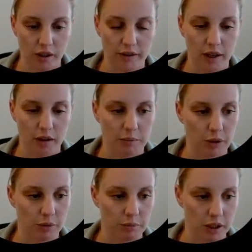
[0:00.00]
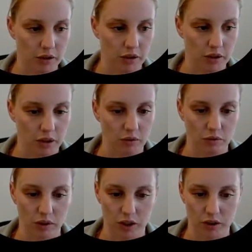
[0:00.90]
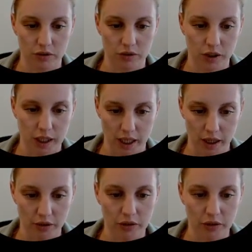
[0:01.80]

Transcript: 10 millimeter runner for now,